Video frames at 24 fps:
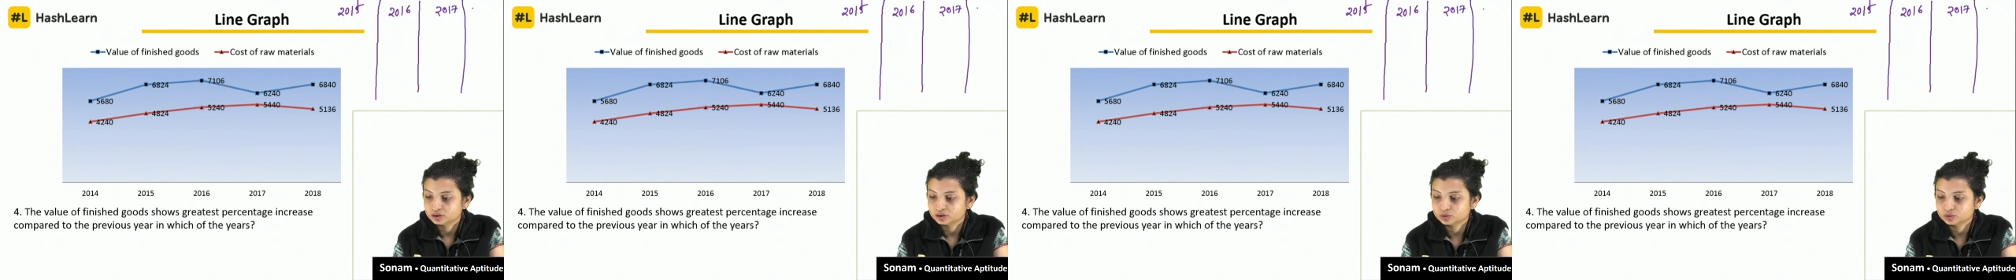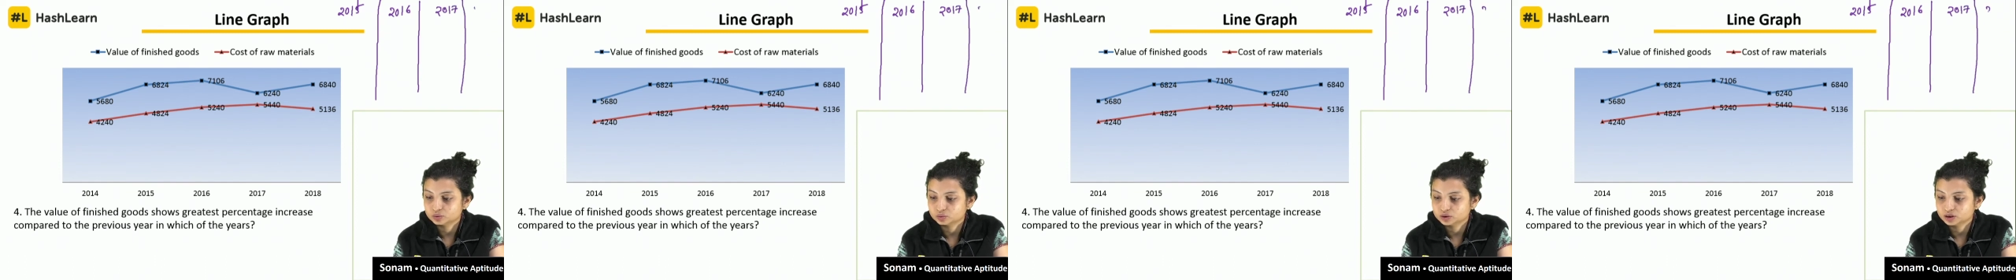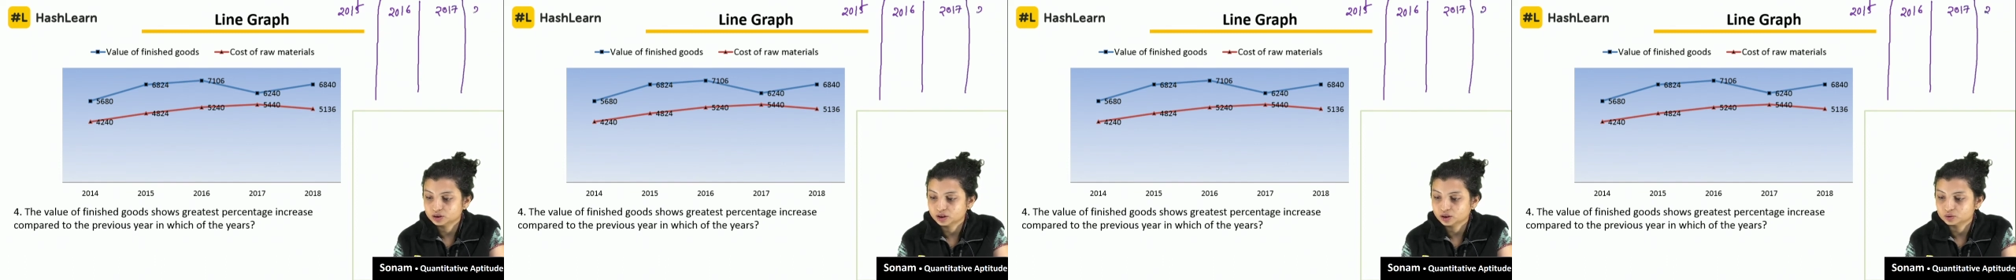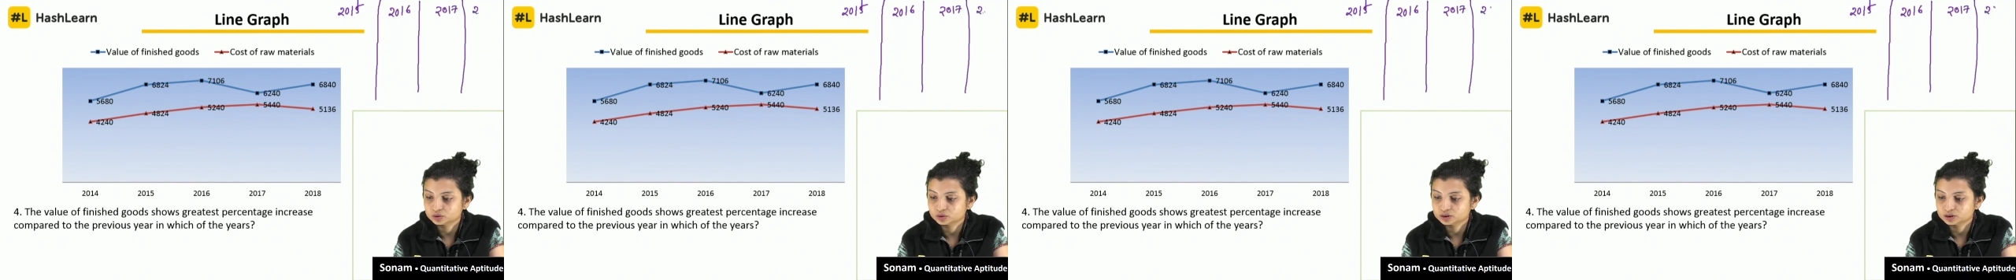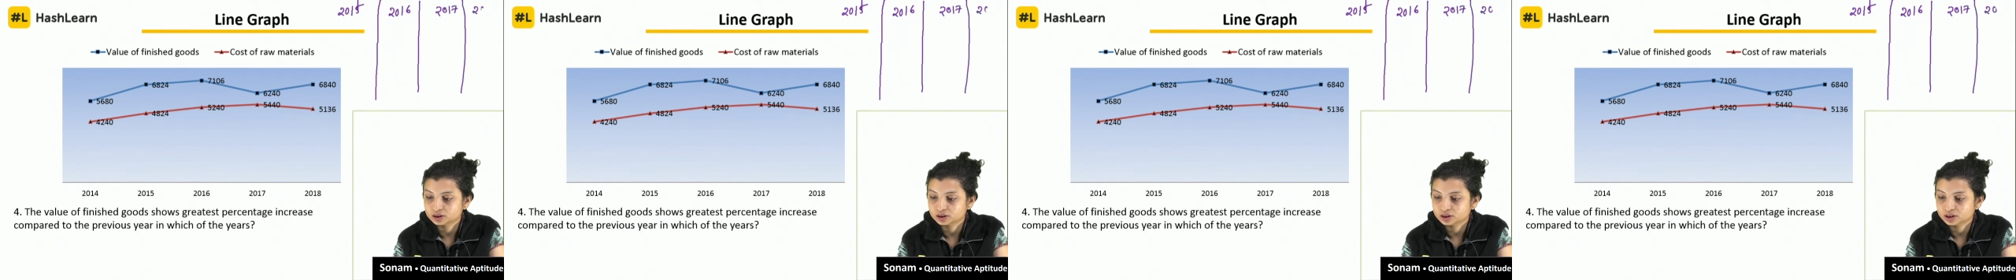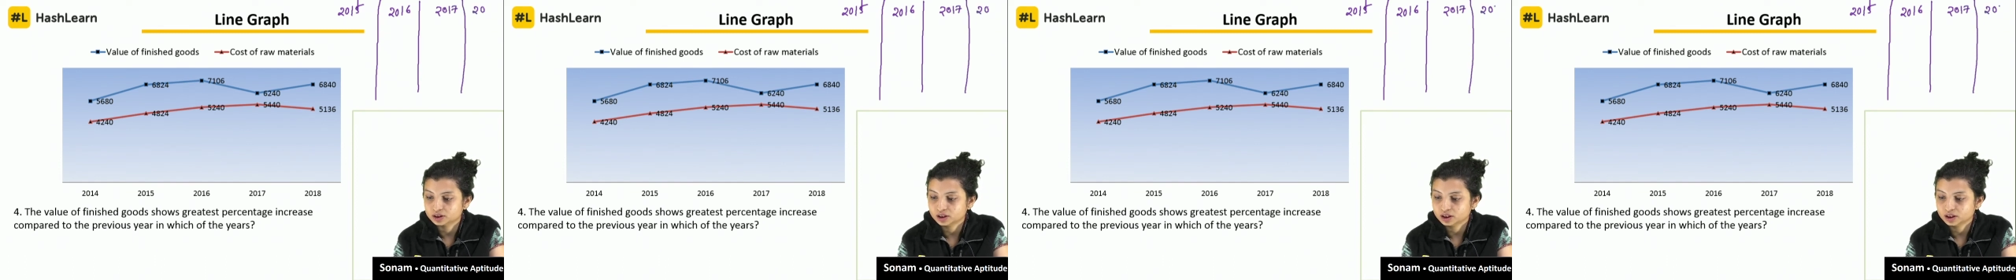
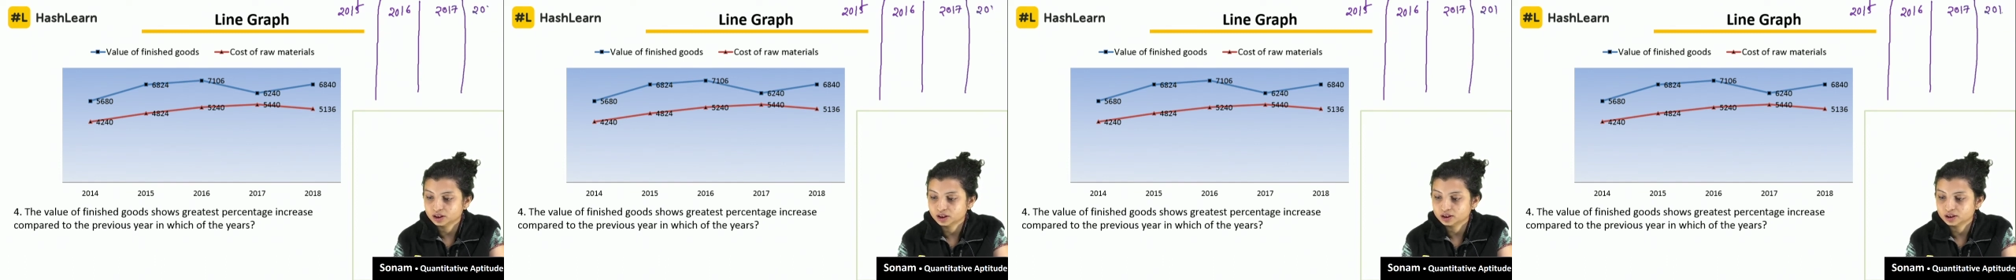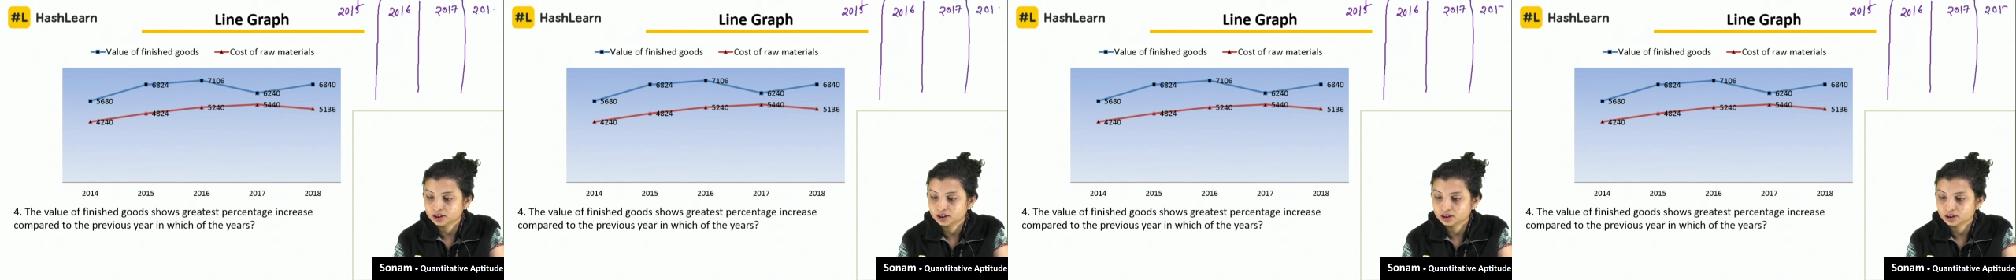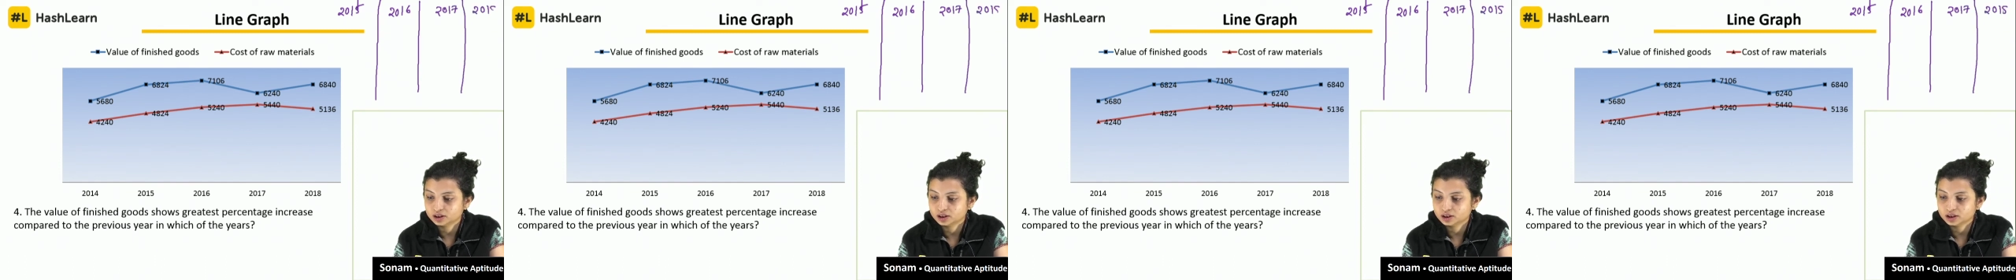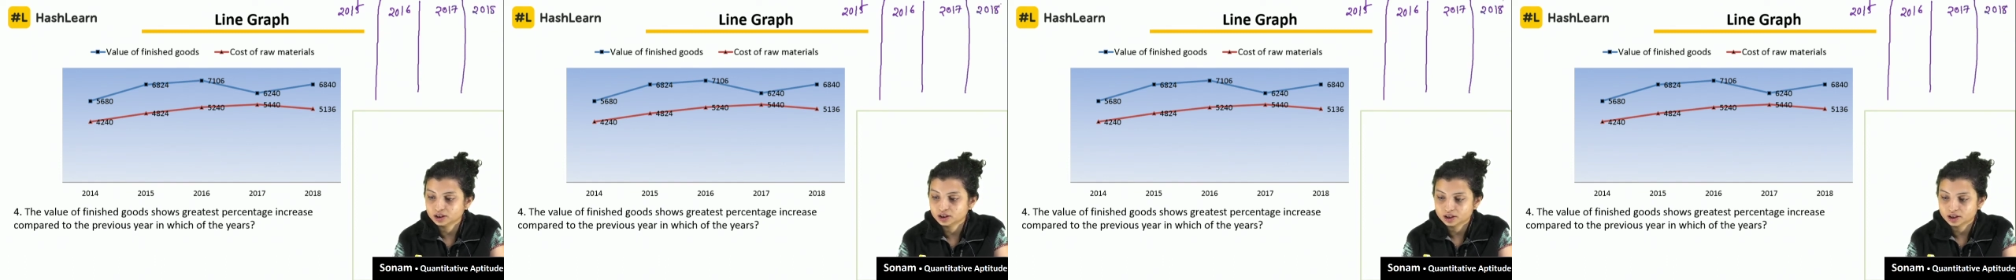2018,